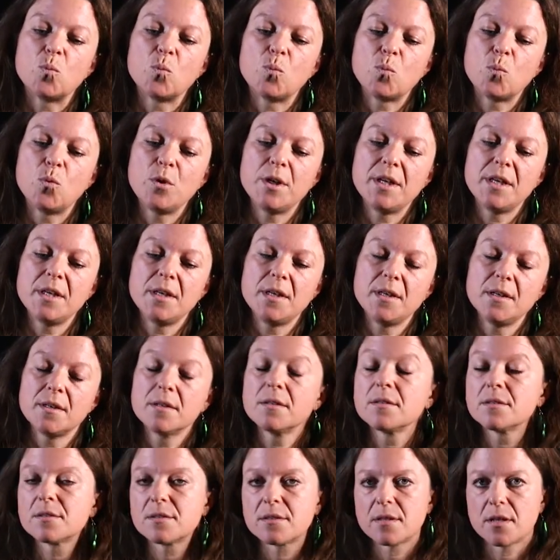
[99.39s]
we
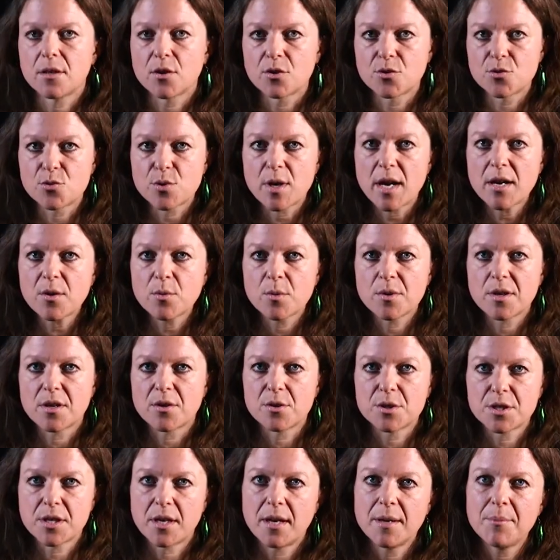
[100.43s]
stay on track with our
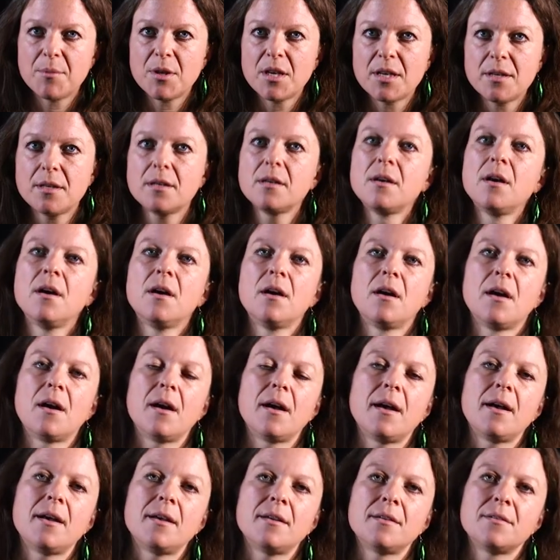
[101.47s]
timeline,
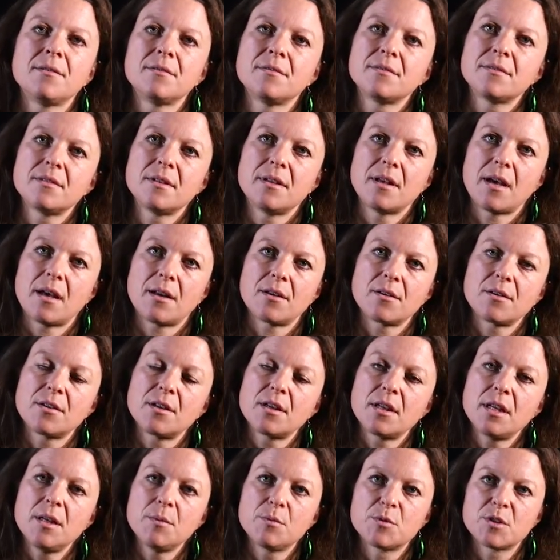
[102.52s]
and that
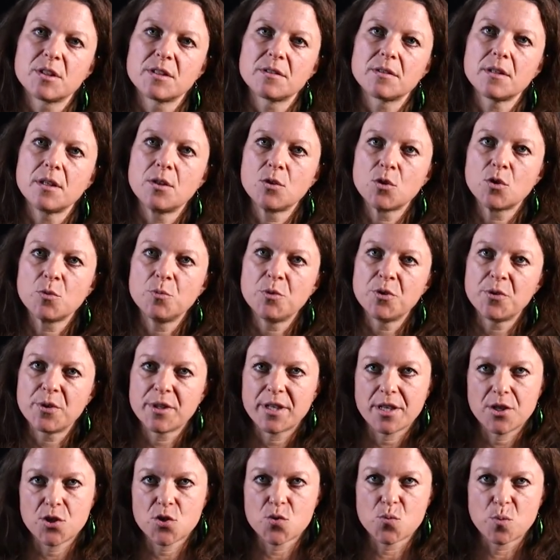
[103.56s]
keeps us in
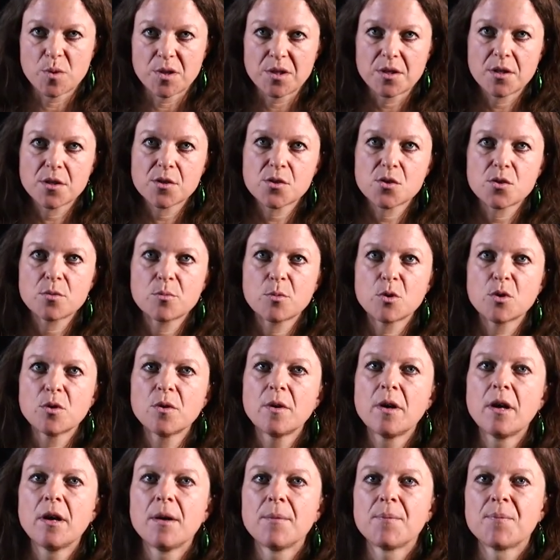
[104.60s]
communication with the customer,
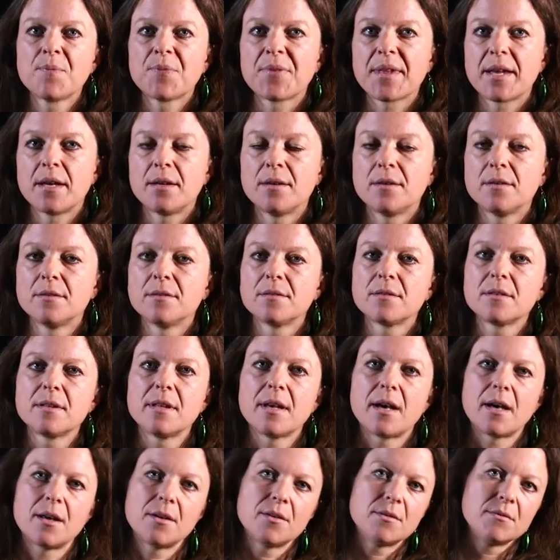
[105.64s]
and
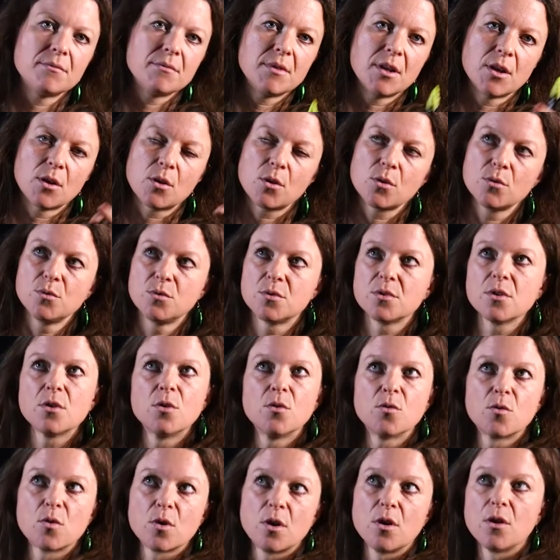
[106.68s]
that includes
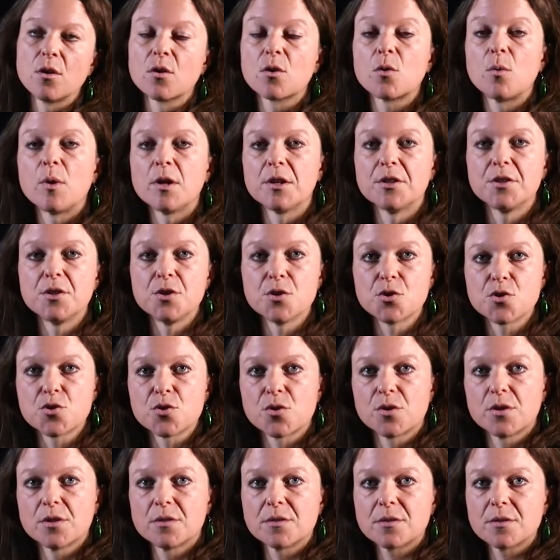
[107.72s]
overall quality
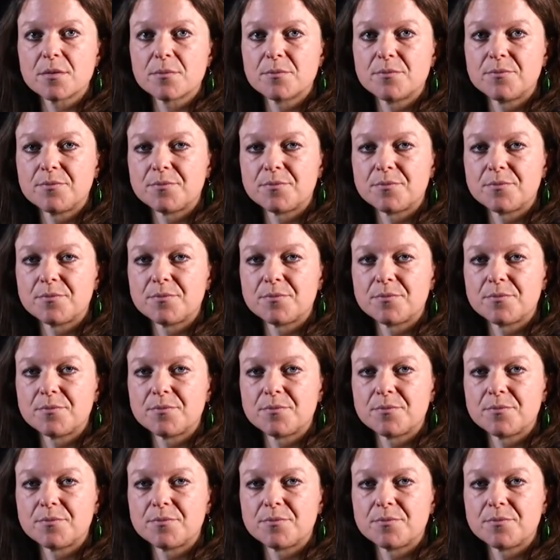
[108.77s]
assurance.